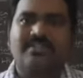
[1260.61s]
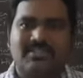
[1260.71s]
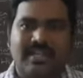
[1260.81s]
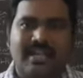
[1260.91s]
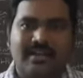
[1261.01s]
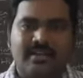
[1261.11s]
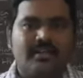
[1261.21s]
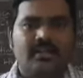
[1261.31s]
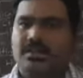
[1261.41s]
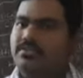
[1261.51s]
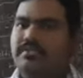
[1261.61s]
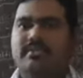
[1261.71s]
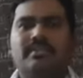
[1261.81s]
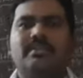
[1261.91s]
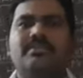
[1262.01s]
state,
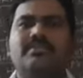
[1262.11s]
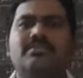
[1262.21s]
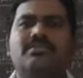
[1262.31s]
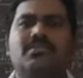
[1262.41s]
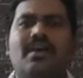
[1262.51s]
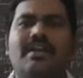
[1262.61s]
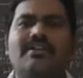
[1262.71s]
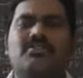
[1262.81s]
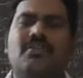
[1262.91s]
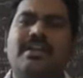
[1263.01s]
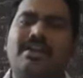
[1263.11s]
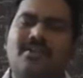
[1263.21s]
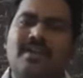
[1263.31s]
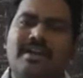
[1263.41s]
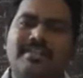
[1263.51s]
solid sodium
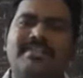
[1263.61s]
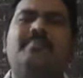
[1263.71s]
chloride is a